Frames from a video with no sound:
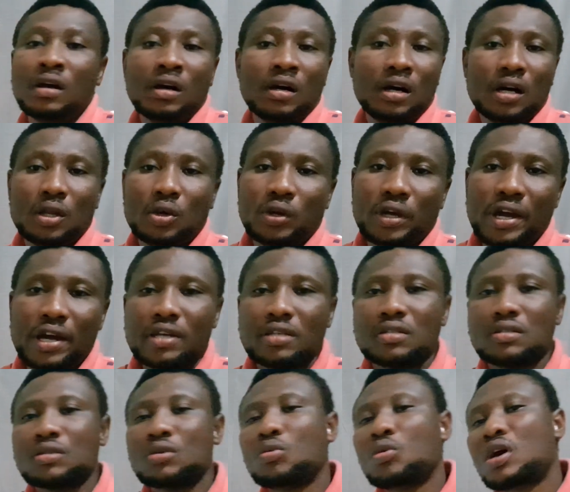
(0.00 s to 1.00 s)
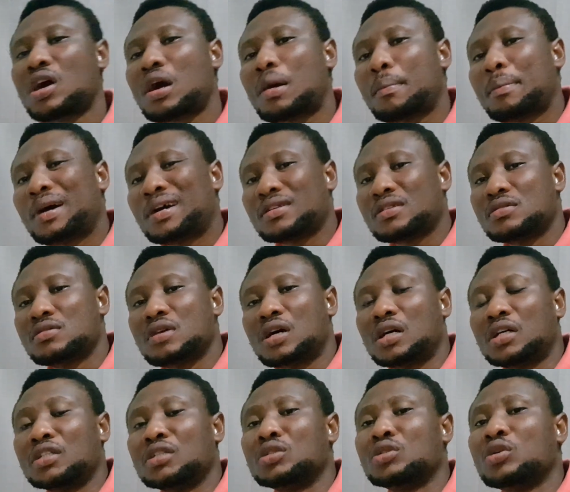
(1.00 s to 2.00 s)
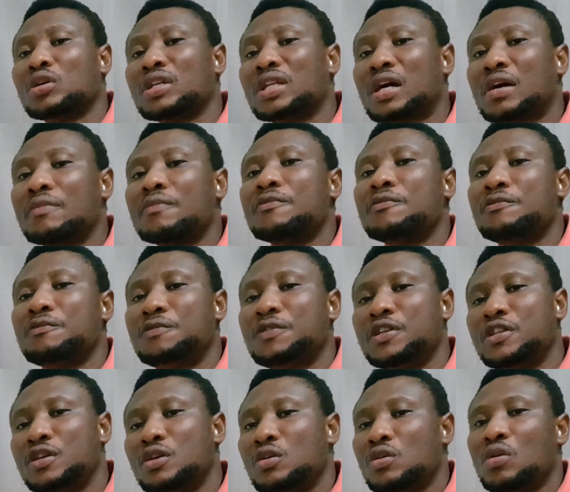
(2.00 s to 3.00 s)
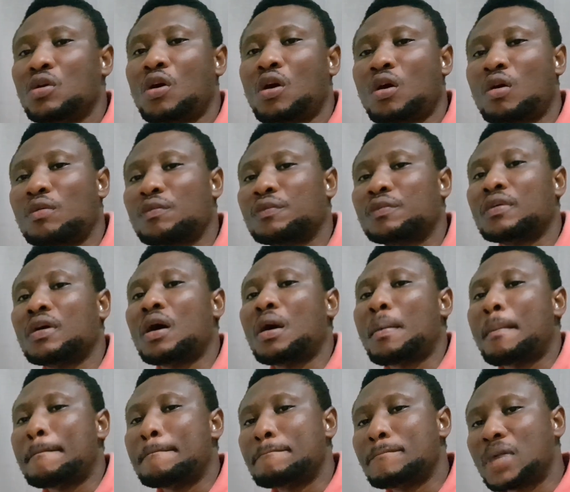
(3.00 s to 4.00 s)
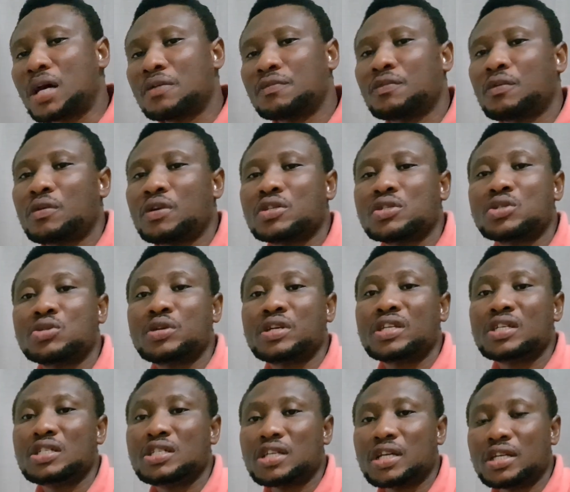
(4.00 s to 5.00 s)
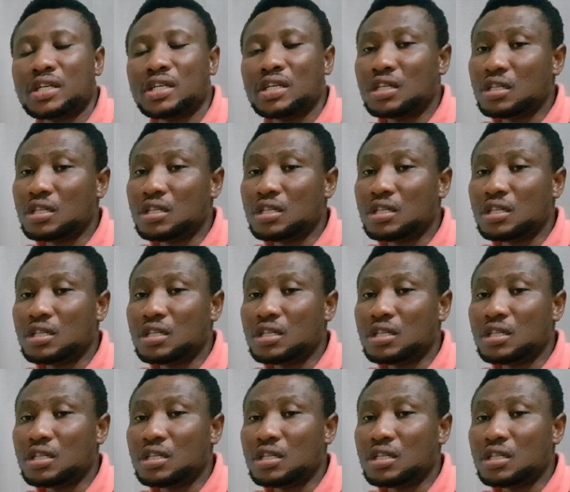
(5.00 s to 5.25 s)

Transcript: Hello guys, and welcome back to another video of my forex trading journey.